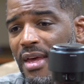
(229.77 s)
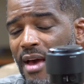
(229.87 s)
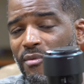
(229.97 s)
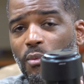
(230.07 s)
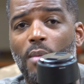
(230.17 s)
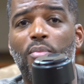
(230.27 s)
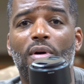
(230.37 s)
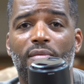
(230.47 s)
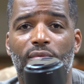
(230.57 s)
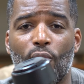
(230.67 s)

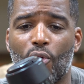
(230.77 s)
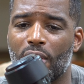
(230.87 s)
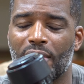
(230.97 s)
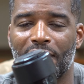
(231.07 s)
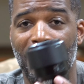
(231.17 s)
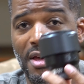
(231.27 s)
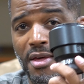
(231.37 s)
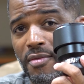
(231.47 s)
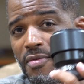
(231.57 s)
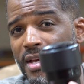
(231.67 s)
f1.4,
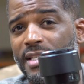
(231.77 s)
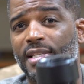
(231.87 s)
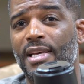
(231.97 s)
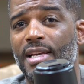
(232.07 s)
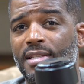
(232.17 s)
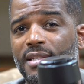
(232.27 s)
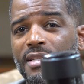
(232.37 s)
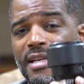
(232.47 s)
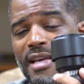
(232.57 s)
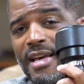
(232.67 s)
this
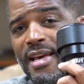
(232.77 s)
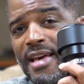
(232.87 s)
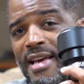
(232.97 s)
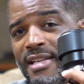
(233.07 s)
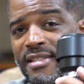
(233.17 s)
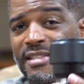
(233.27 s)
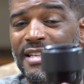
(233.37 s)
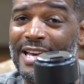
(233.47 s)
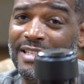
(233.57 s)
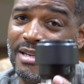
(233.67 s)
lens is
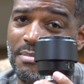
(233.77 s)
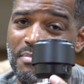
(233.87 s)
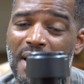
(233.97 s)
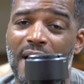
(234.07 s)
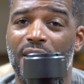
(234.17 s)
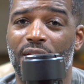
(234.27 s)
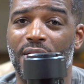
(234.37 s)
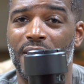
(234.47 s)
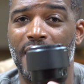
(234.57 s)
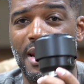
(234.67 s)
its
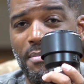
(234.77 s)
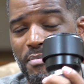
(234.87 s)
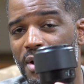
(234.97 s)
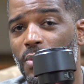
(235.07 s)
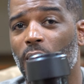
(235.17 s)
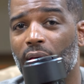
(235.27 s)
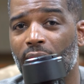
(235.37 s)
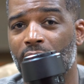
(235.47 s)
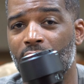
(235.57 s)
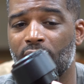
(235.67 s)
competitor in a big
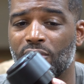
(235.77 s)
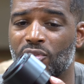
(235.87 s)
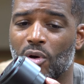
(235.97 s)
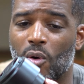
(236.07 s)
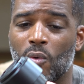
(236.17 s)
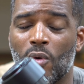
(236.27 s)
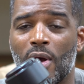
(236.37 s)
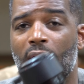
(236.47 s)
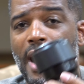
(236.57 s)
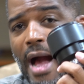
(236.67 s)
way. So
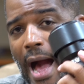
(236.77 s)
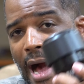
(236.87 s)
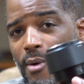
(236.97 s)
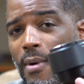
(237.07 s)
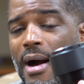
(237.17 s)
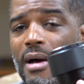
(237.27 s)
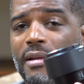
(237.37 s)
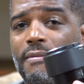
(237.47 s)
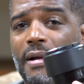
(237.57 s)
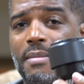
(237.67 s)
I will
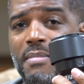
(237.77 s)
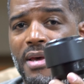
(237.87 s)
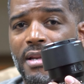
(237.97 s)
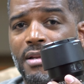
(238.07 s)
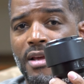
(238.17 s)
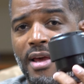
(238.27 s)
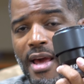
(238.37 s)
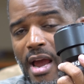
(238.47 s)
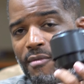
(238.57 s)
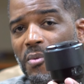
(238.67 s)
highly recommend
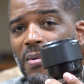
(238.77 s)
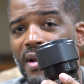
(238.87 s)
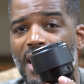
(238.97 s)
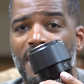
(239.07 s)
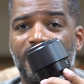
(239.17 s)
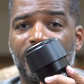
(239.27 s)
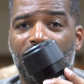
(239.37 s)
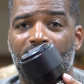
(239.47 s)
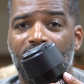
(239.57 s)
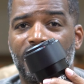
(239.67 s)
everyone have this
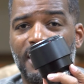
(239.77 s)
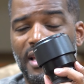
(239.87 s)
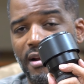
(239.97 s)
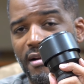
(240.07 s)
lens in